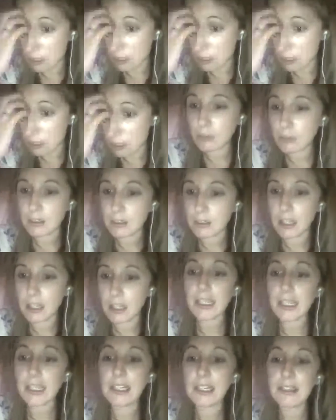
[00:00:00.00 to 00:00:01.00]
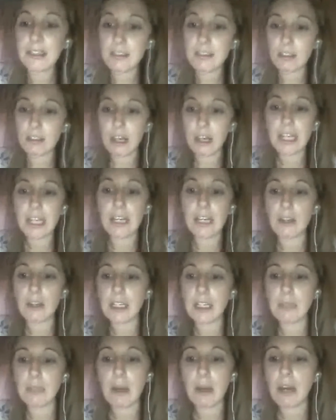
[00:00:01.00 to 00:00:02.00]
older, he
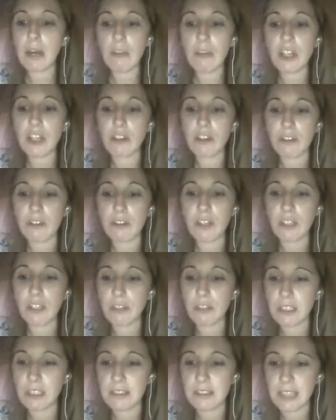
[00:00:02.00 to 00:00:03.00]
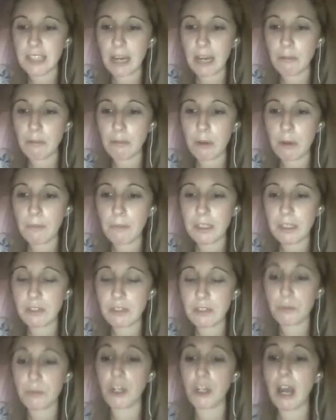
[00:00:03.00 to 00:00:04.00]
went, Rachel, I think you need to get one because
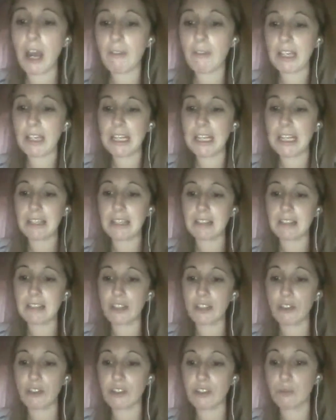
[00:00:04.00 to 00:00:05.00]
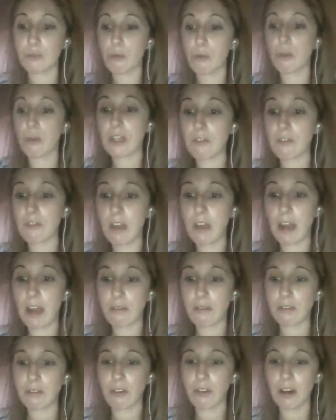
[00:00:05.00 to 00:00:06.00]
you're having leaks and you're just walking around not